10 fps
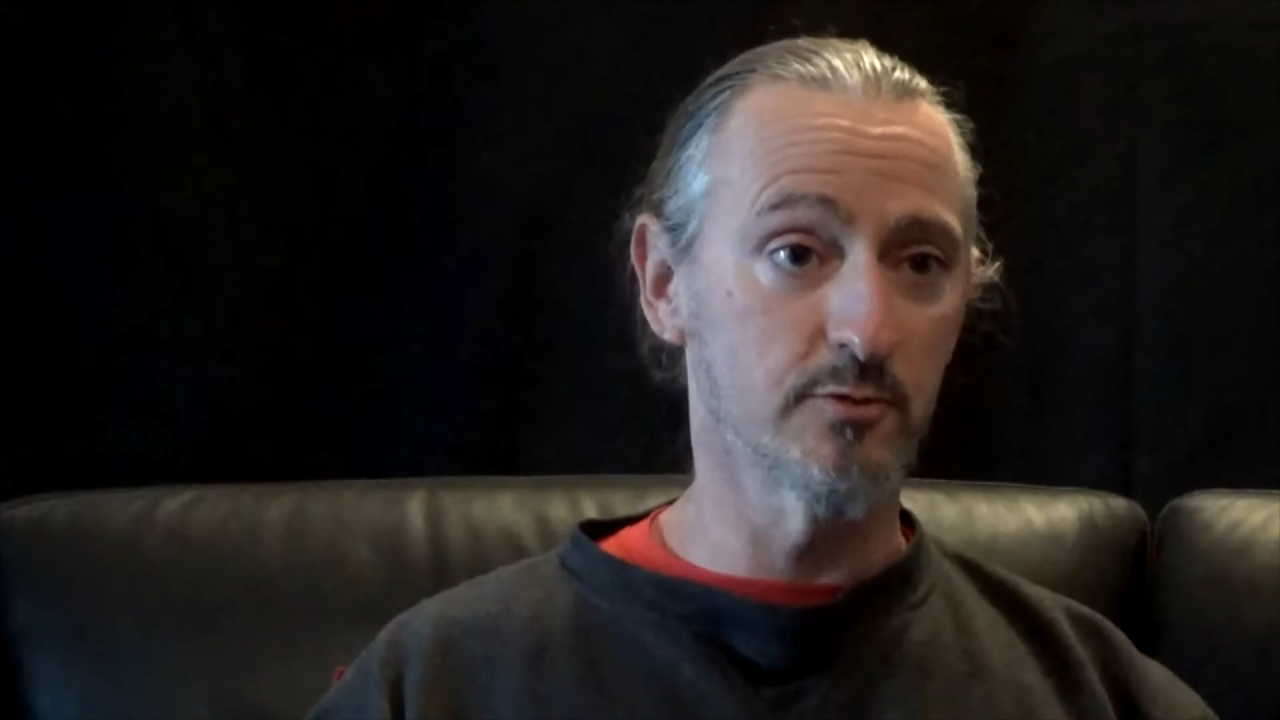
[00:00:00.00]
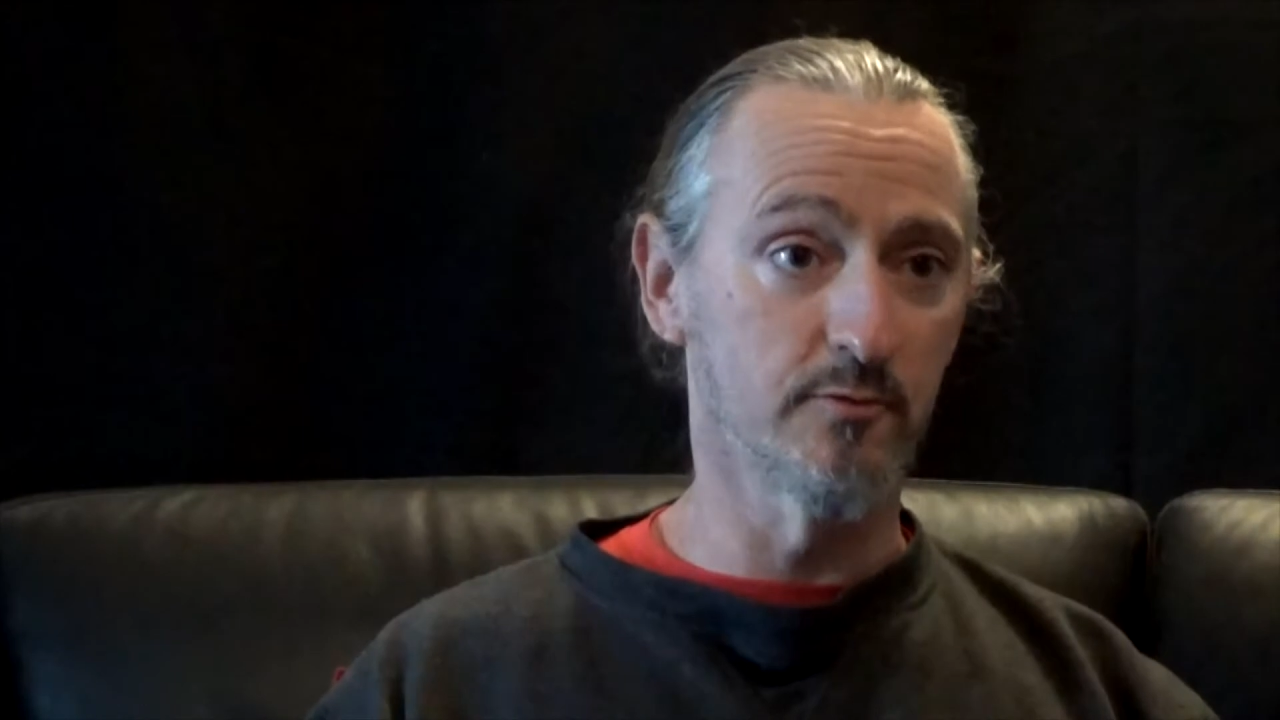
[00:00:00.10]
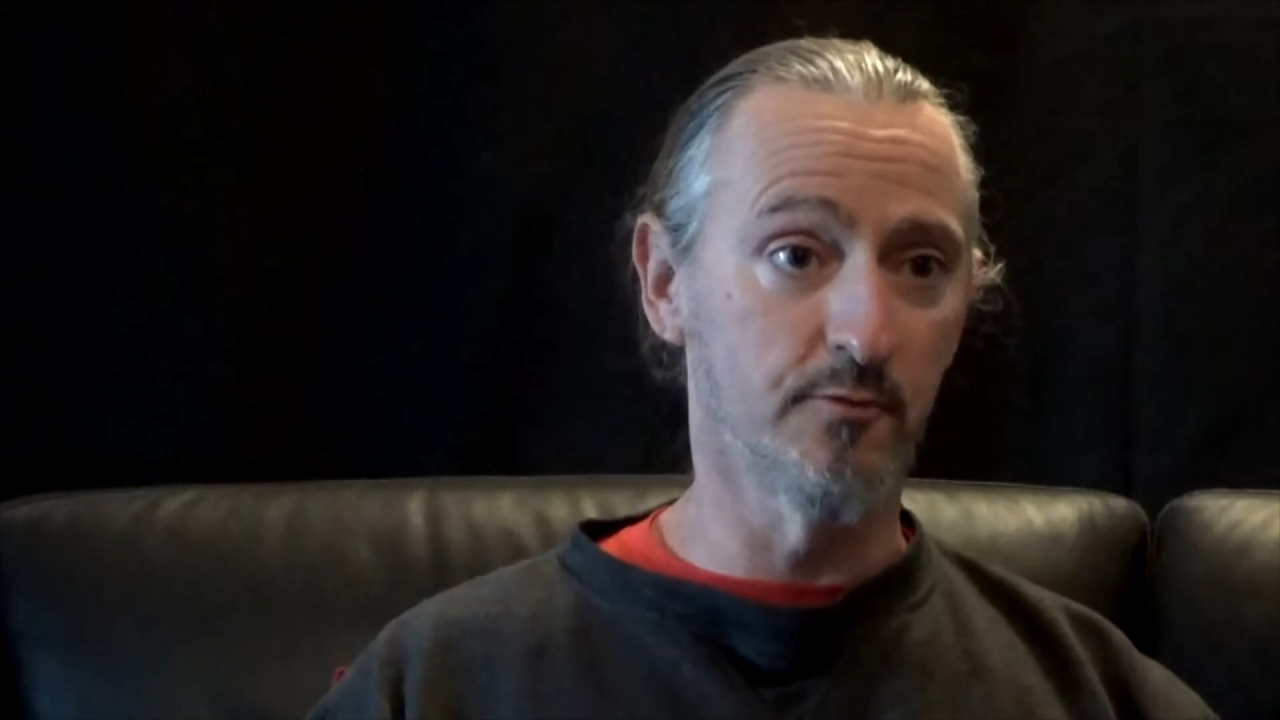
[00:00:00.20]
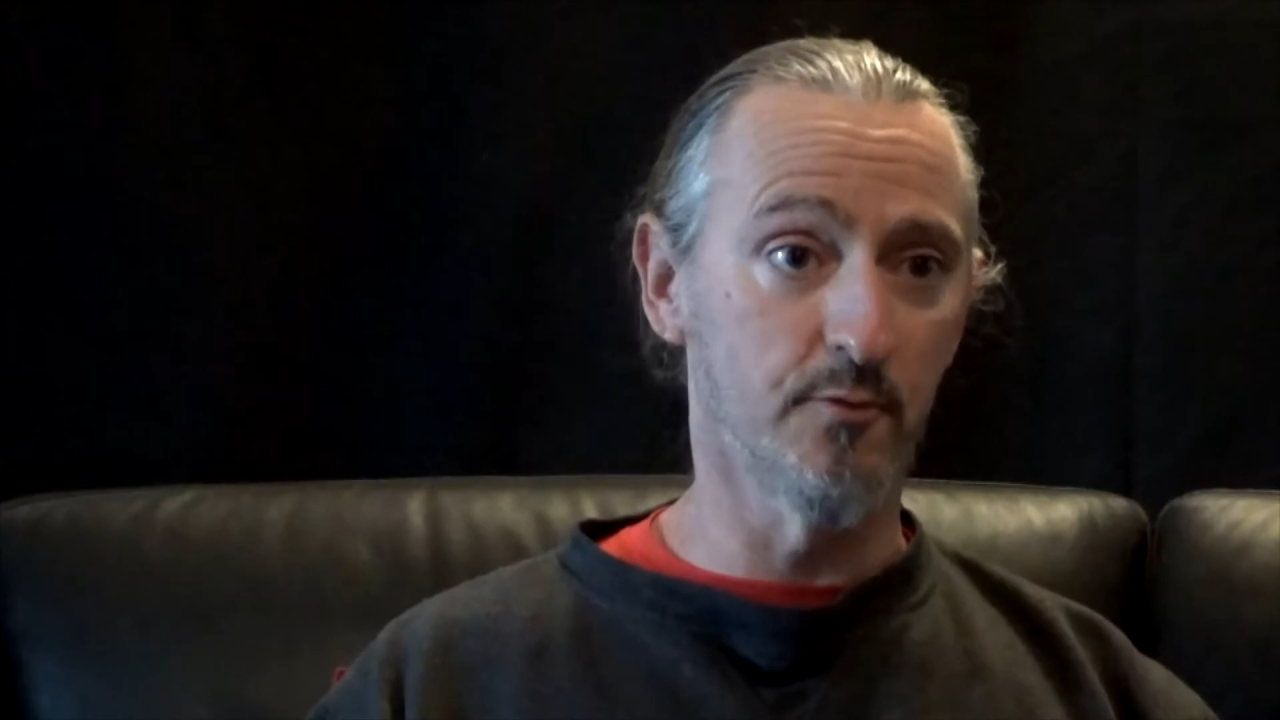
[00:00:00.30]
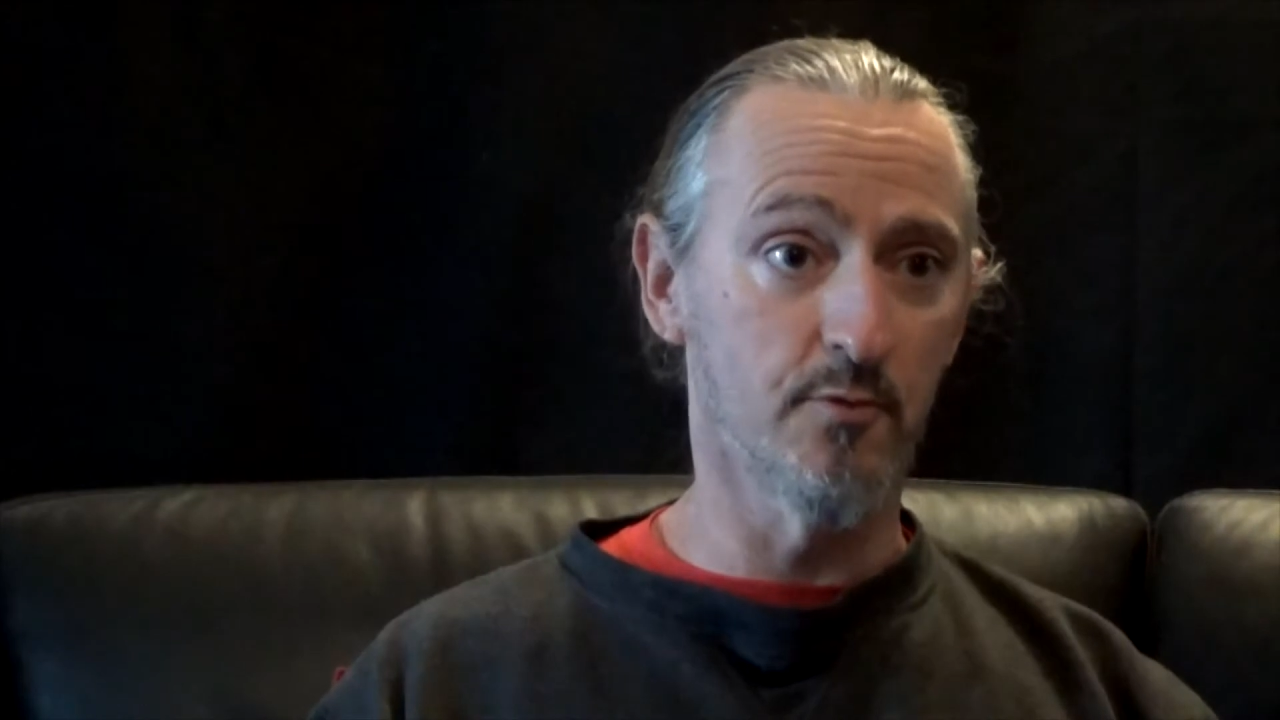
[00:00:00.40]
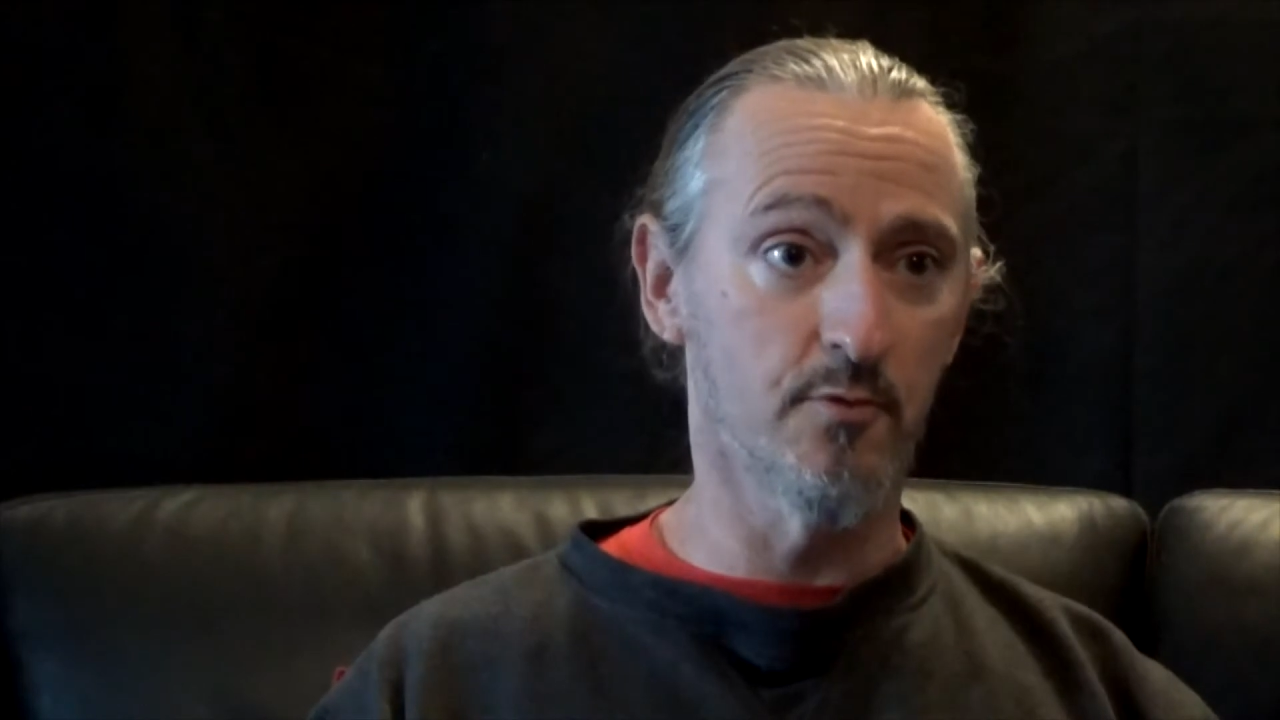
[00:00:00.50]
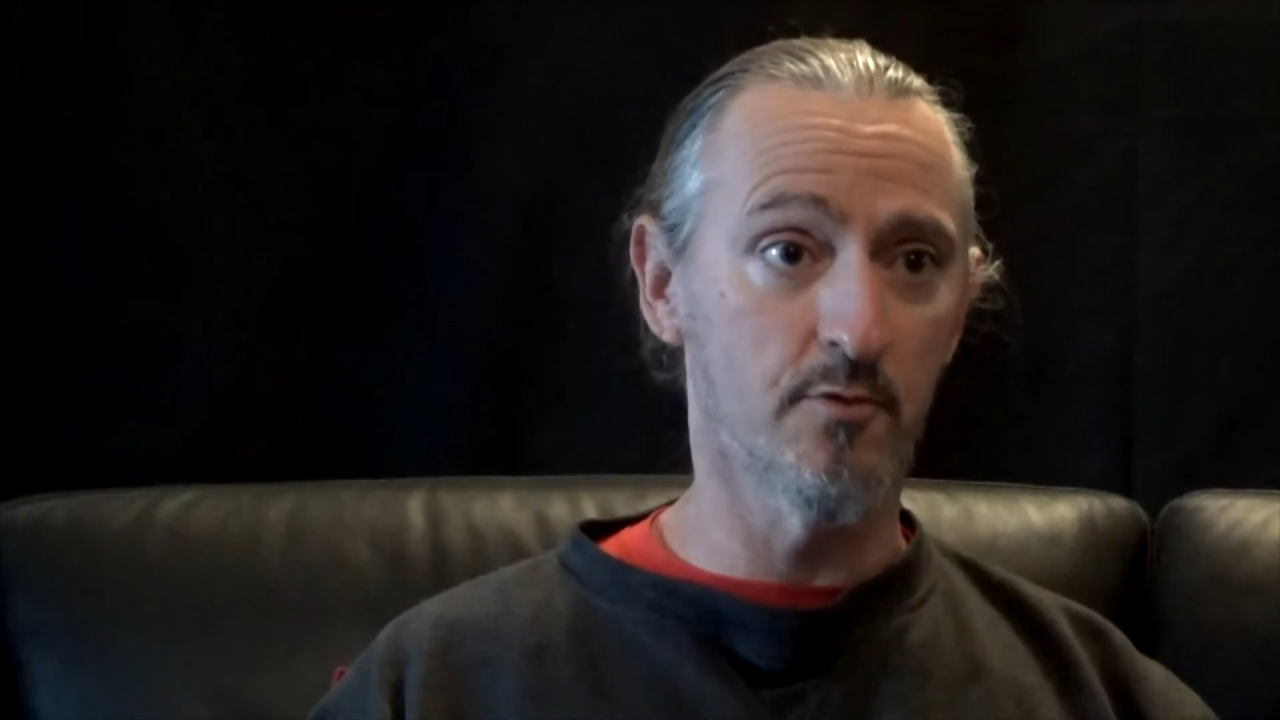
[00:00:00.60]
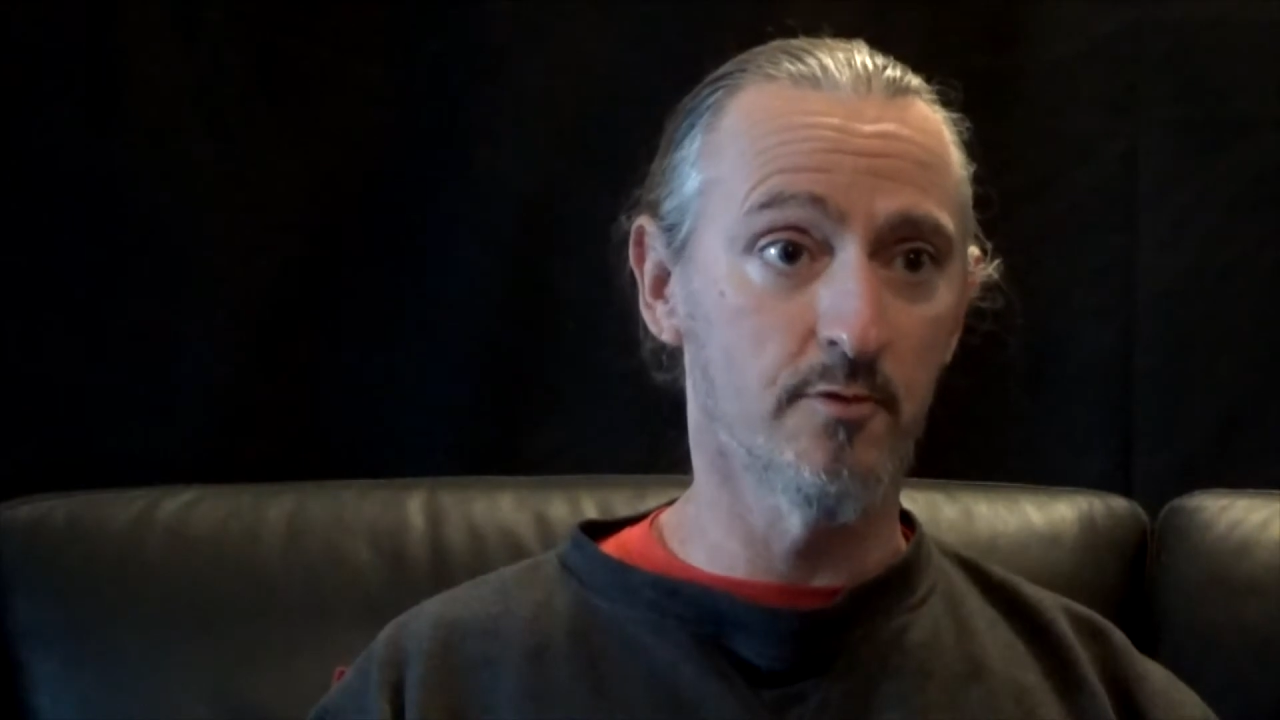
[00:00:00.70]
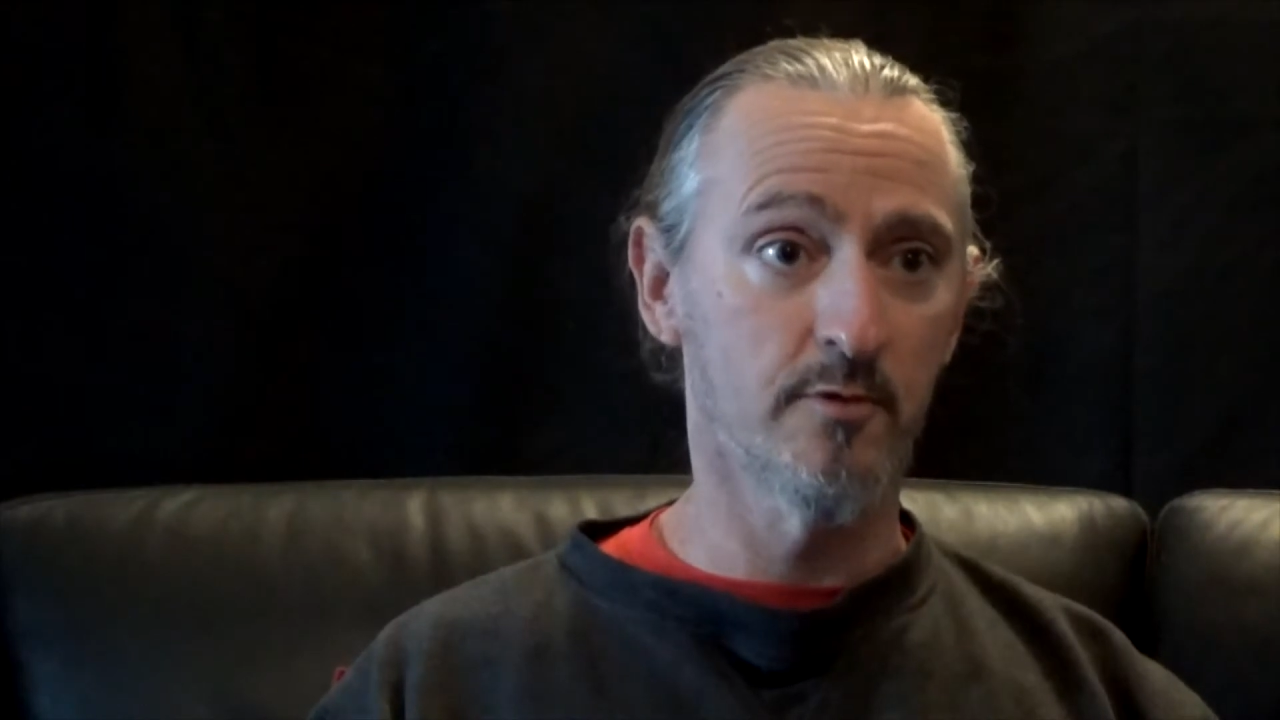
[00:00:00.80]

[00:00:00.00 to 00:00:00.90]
for